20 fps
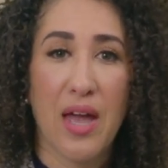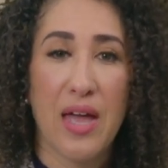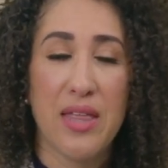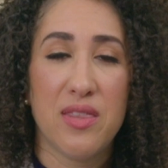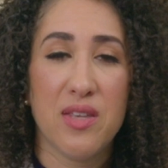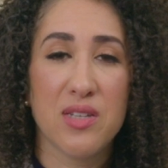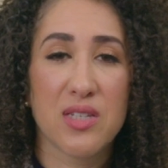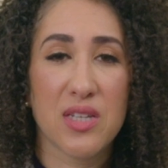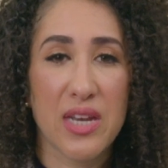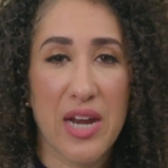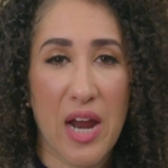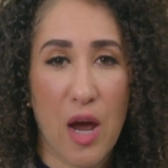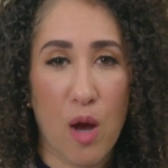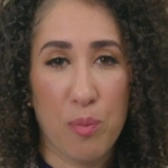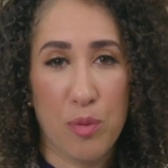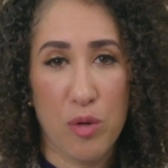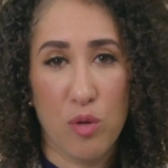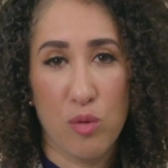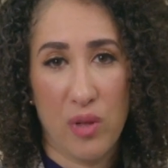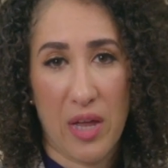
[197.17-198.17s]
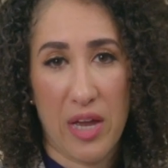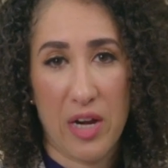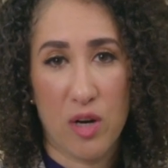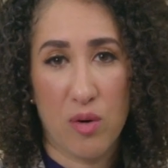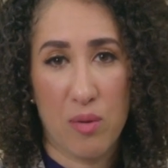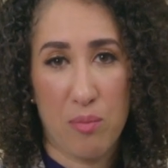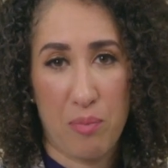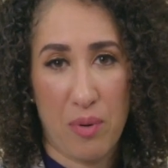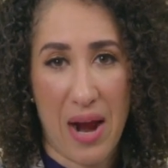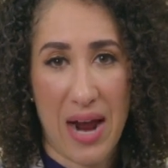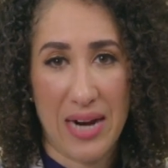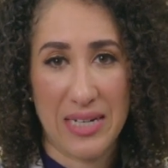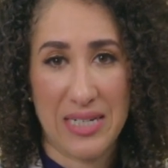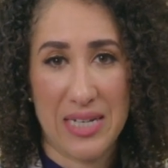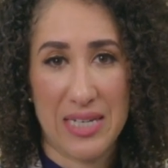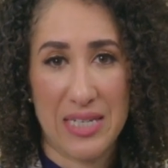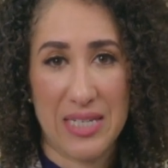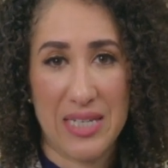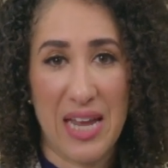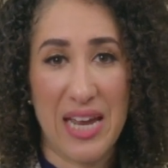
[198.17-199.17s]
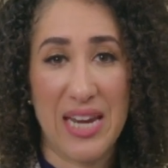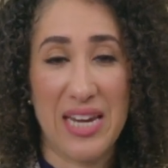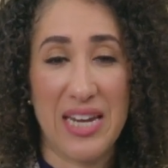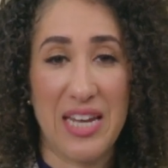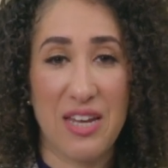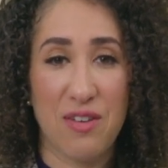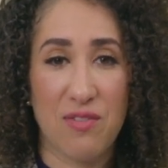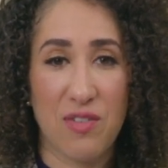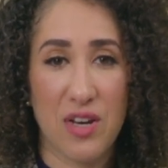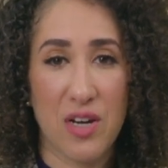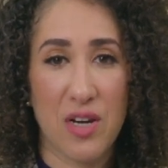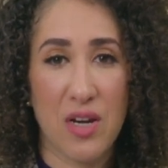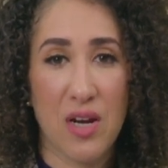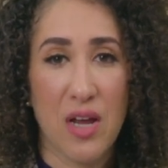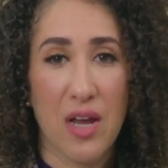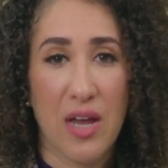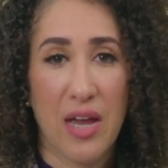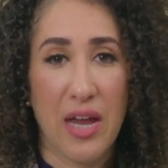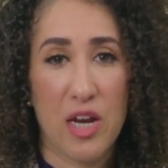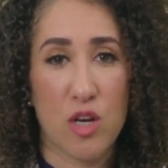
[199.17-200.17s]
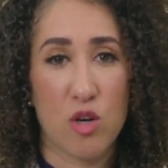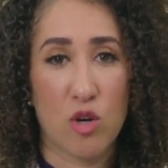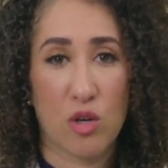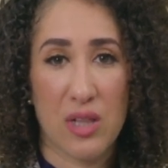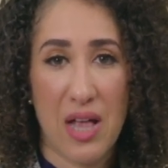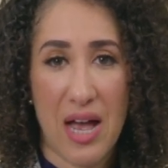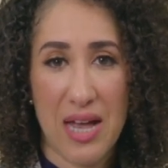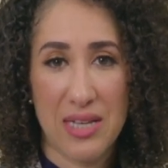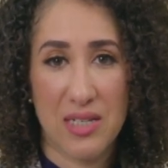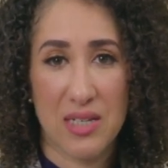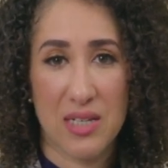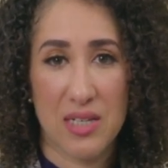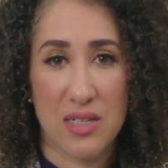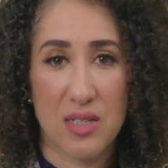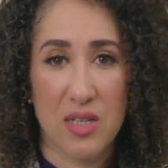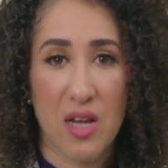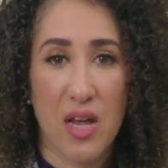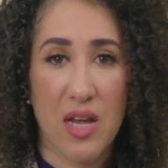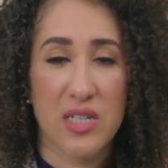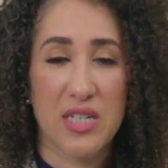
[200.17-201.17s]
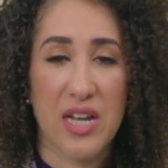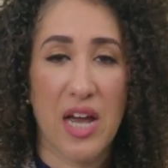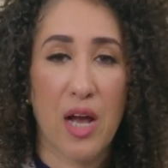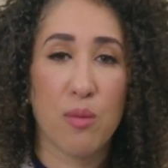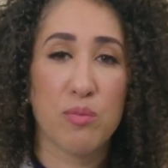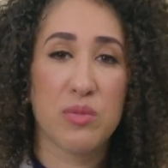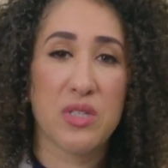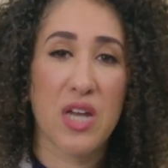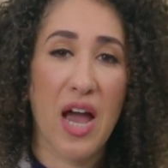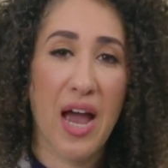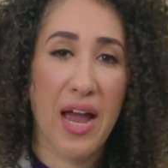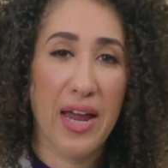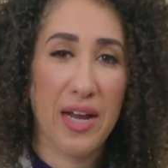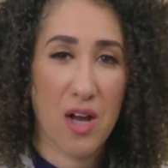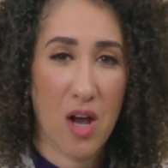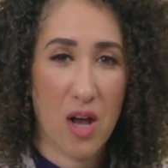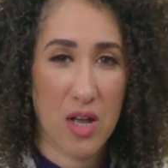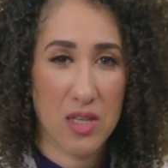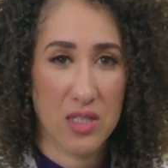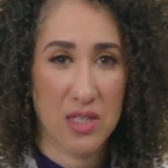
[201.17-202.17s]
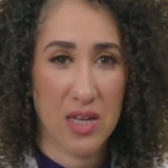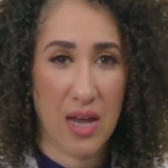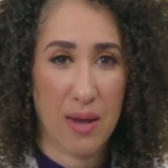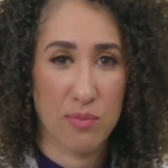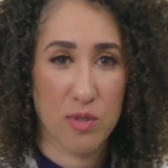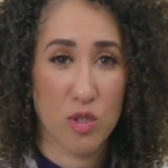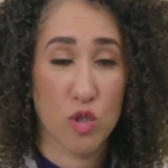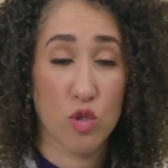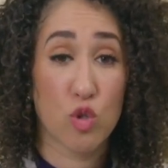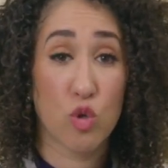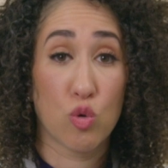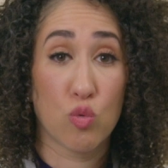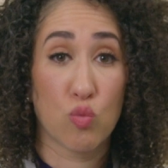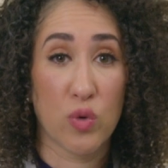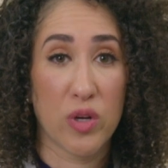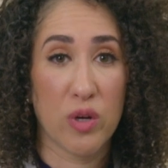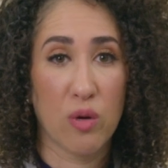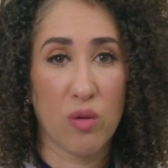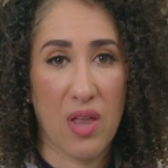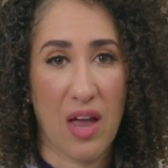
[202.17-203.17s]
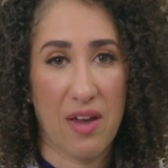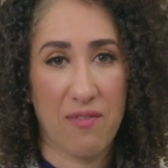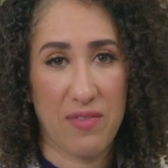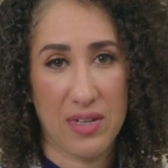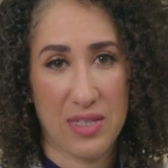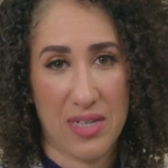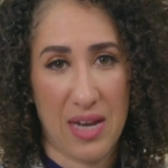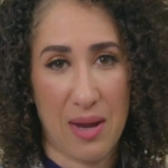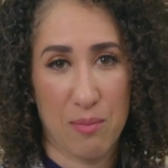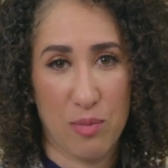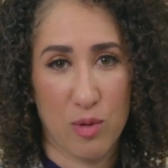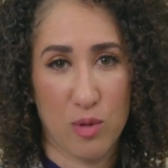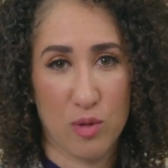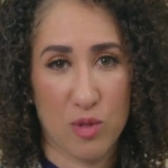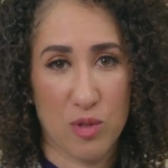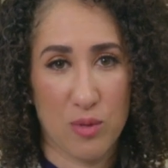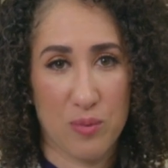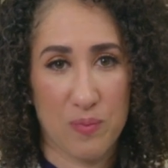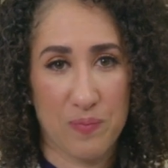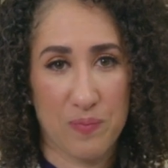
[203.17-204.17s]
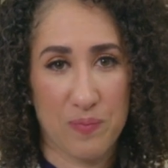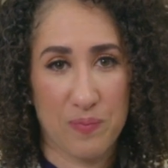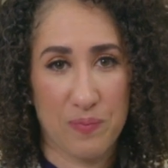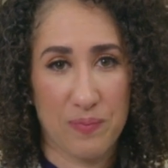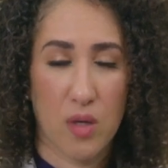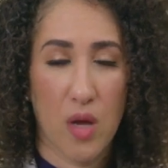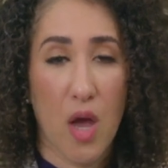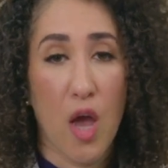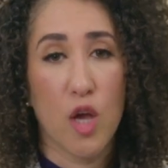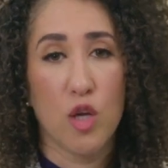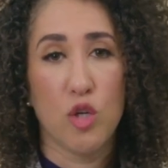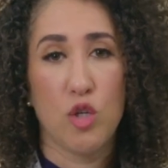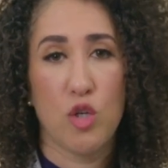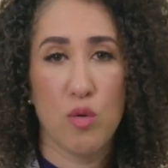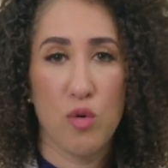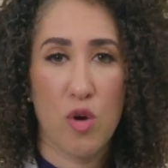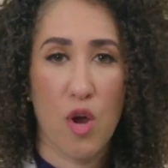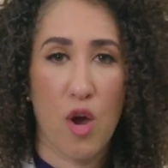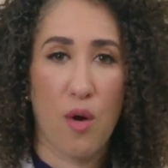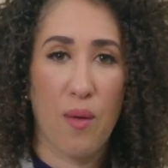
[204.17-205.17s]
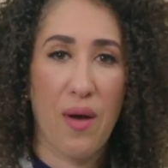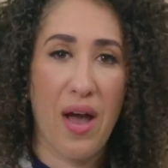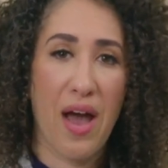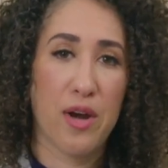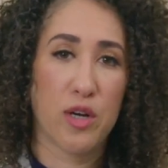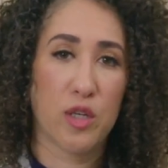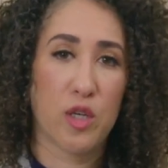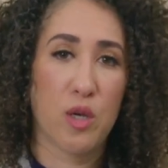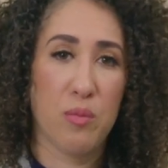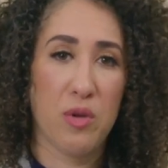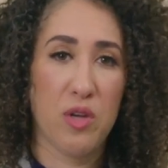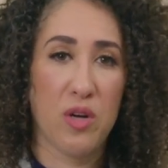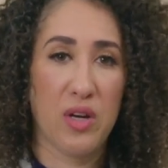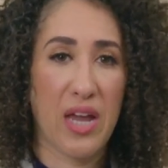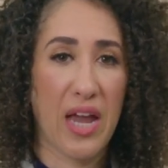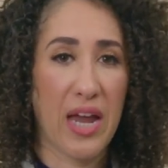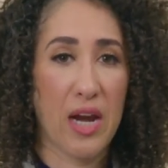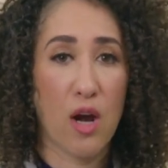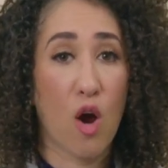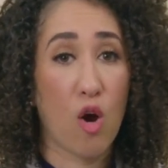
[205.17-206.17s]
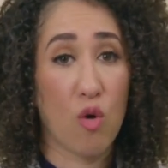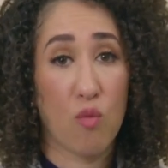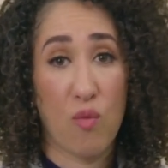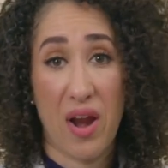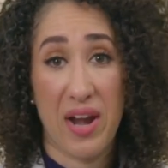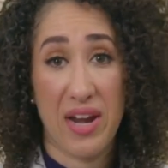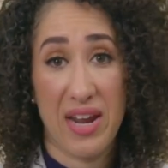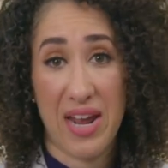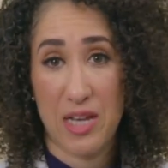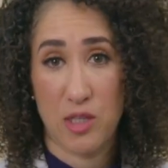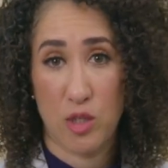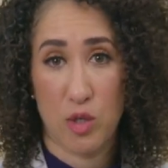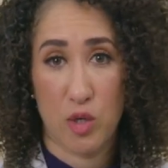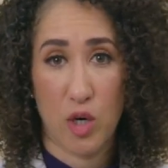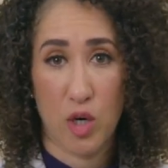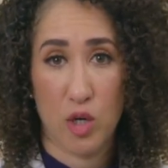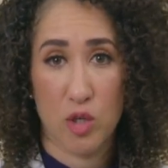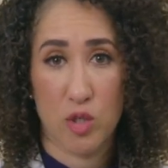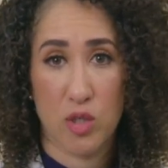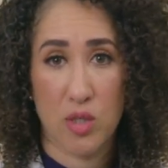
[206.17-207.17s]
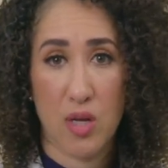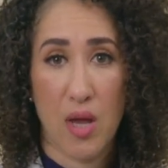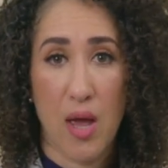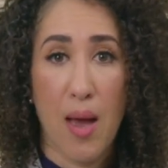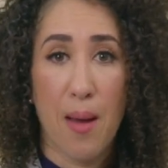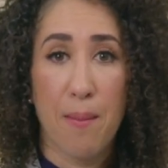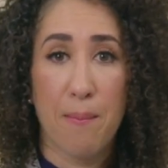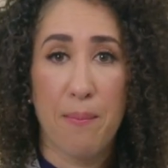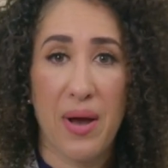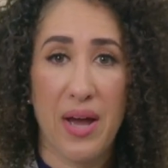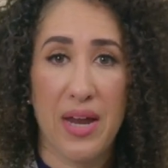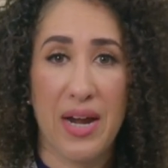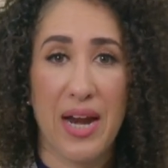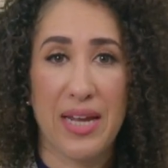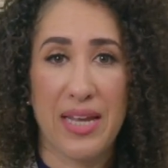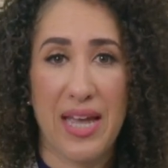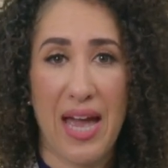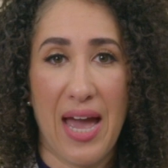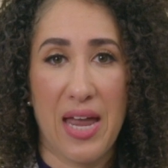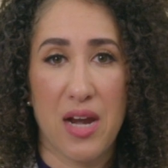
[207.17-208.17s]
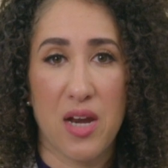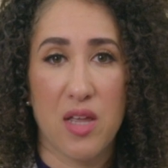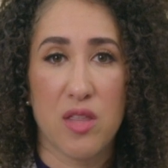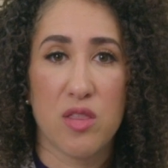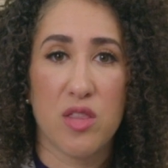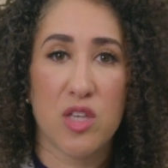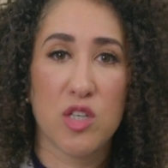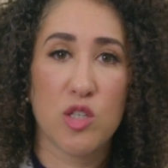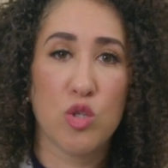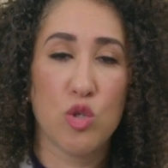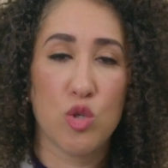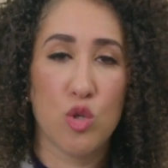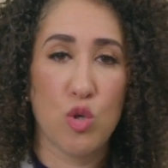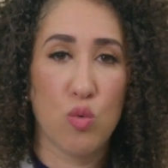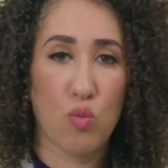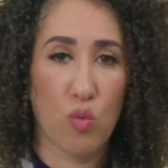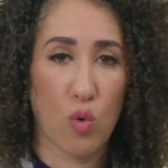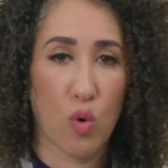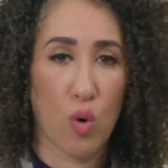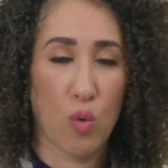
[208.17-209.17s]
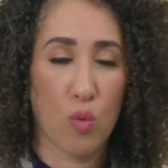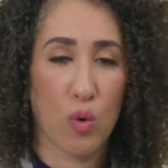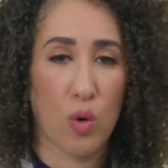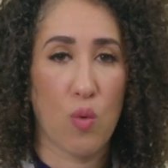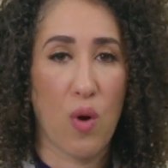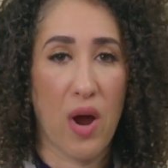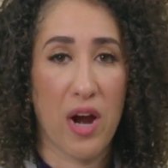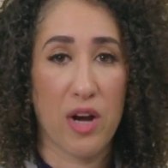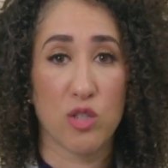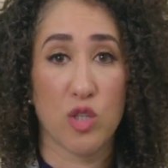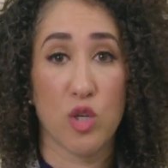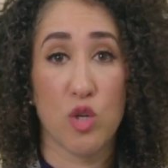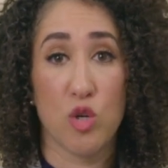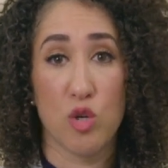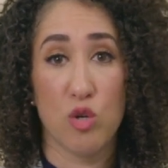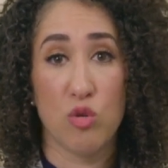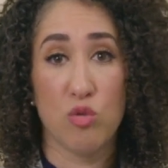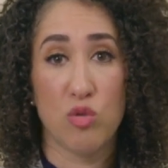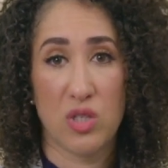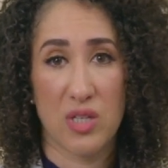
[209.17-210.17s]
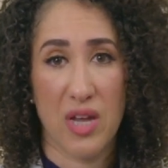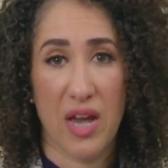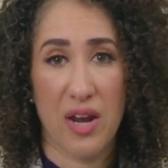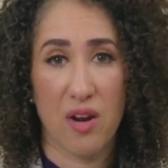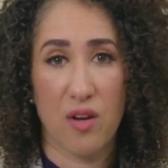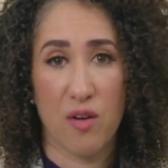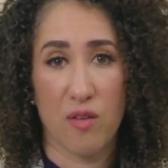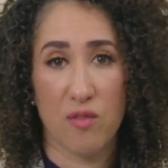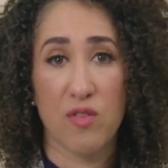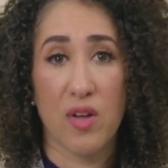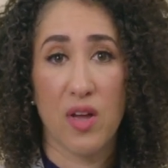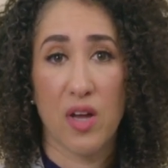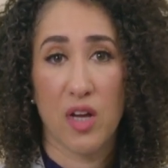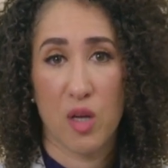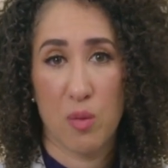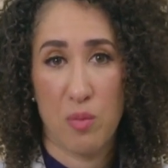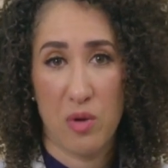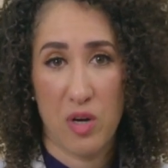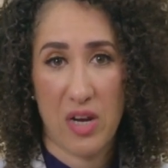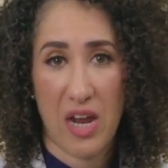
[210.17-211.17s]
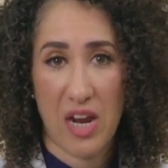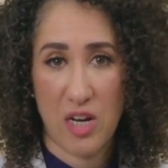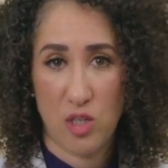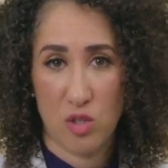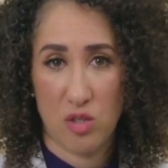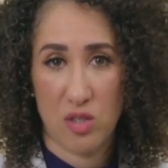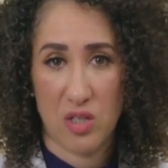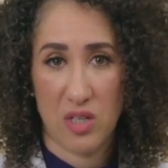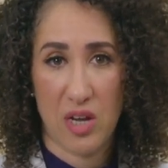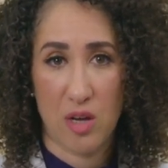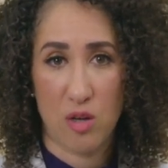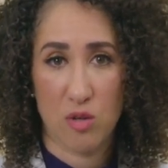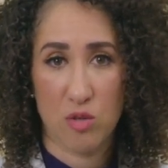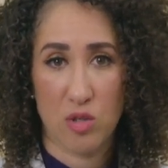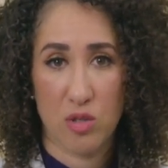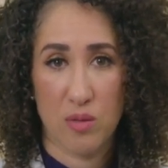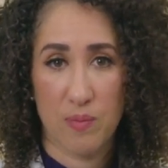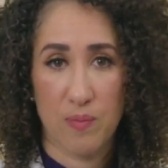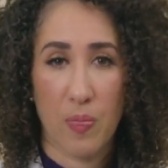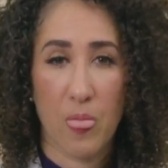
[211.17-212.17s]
This can help you later in practice and even in your classes to help tie concepts to real-life examples. You know how to communicate already as a nurse, but again, this new role requires a new set of communication skills.